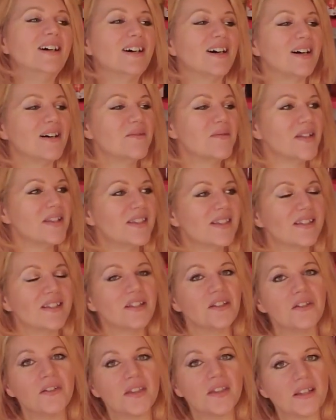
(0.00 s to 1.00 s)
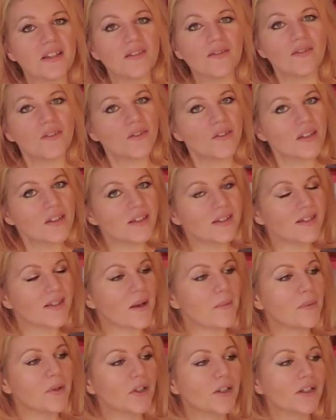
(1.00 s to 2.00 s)
Um, it's a new thing through the
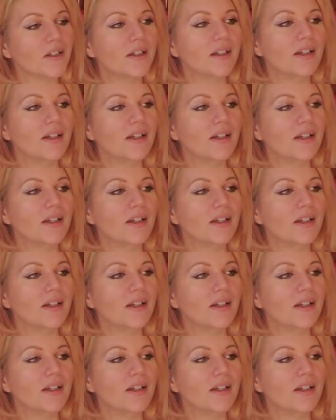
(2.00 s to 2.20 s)
summer,